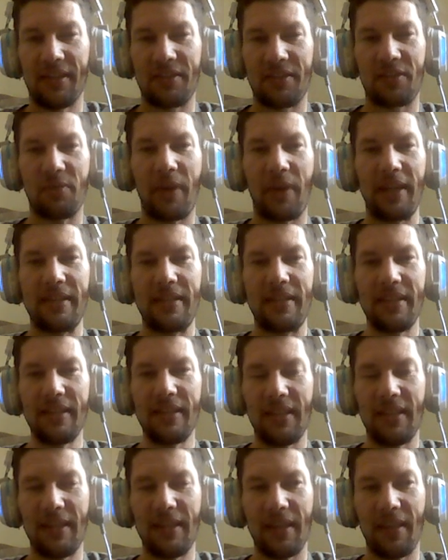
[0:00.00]
So
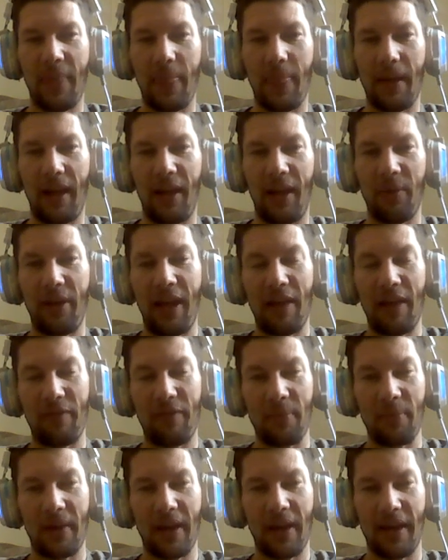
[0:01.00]
ideally, I would have
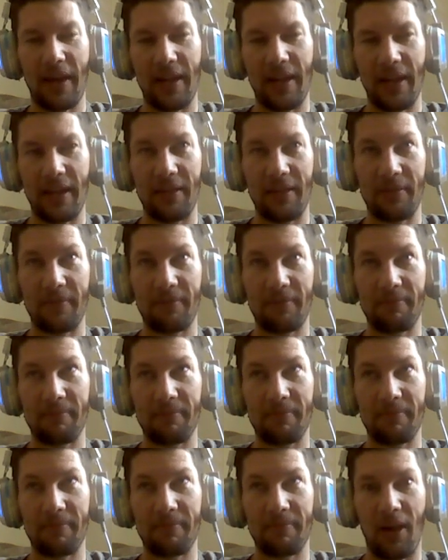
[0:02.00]
them cut it
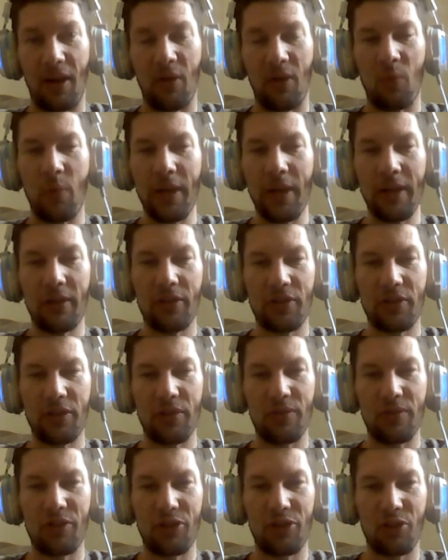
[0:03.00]
a week or
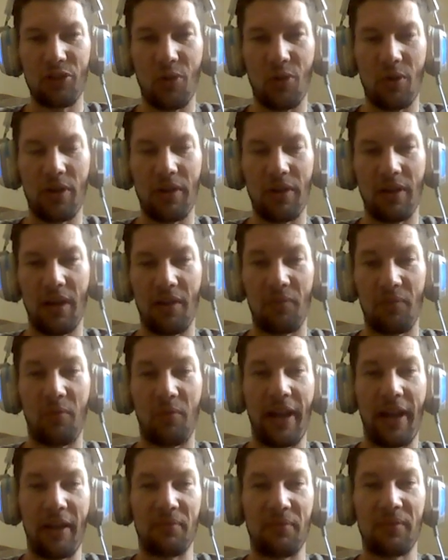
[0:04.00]
two short of
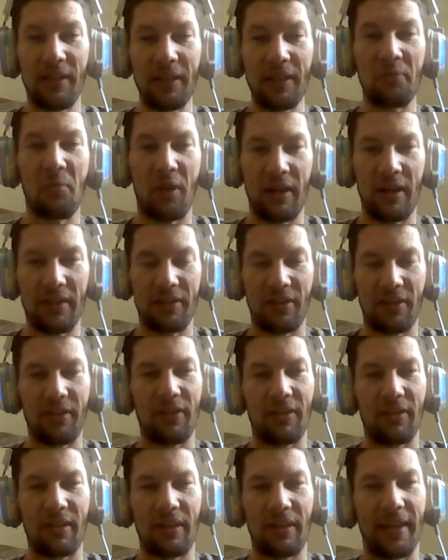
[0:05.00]
what I really want it to
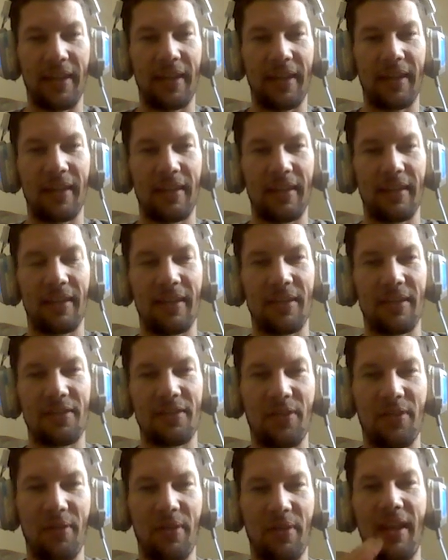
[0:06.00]
look like
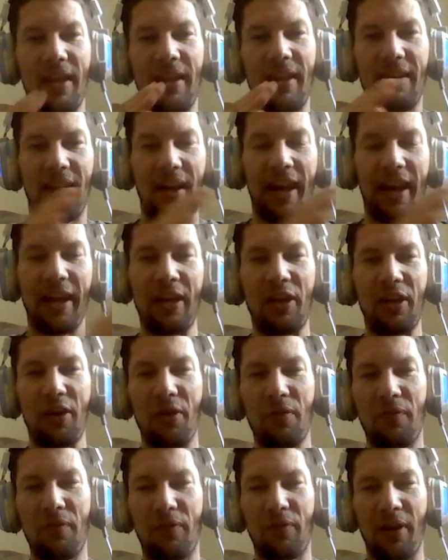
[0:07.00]
so that I
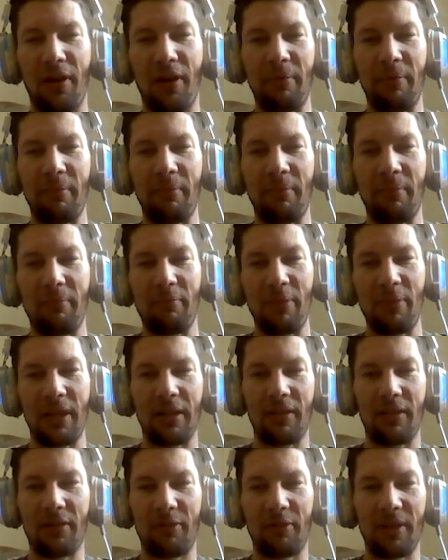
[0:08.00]
go from
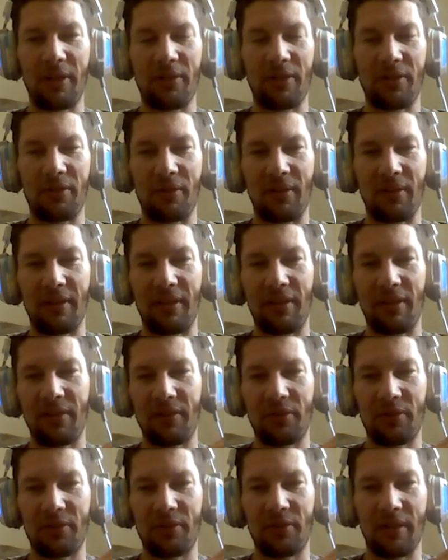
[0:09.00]
being a little short,
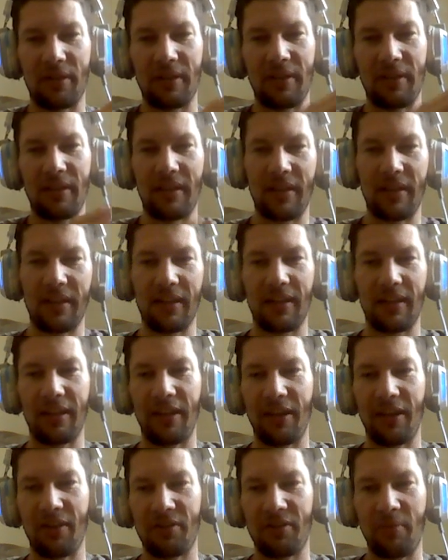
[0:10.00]

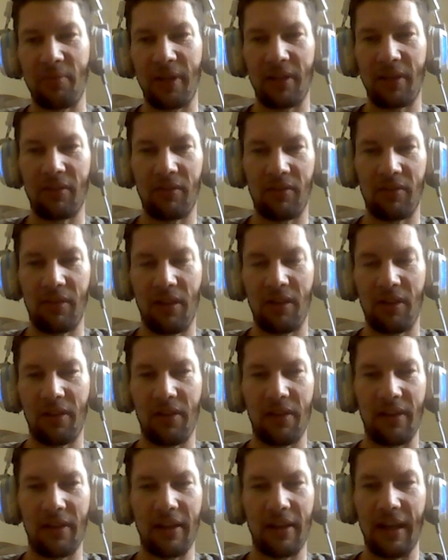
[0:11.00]
to being a little
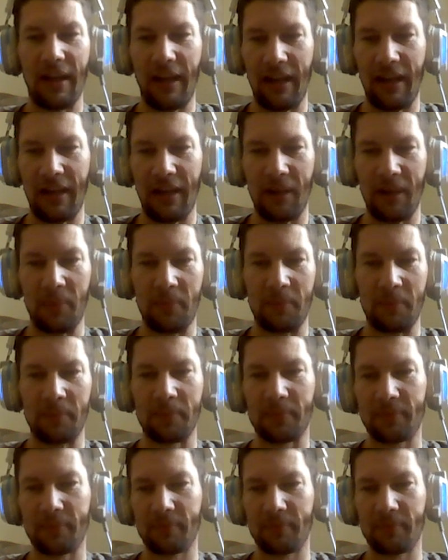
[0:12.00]
longer. Um,